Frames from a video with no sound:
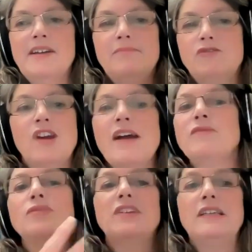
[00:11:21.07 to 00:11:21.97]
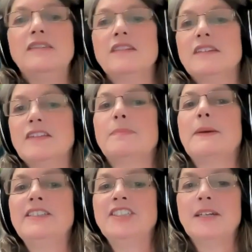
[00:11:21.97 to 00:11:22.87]
travel scenes in the
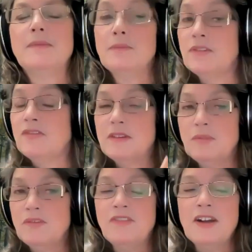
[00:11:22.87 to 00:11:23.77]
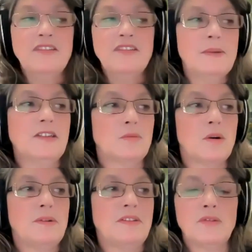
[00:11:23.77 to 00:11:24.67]
spaceship that was very similar to
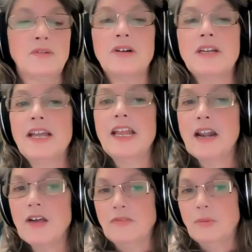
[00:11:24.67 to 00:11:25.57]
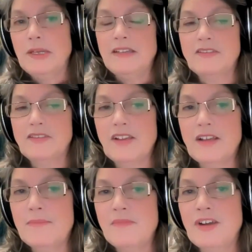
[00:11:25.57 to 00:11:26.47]
what we saw in last week's
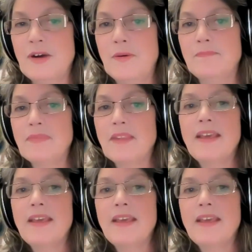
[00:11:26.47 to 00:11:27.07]
film,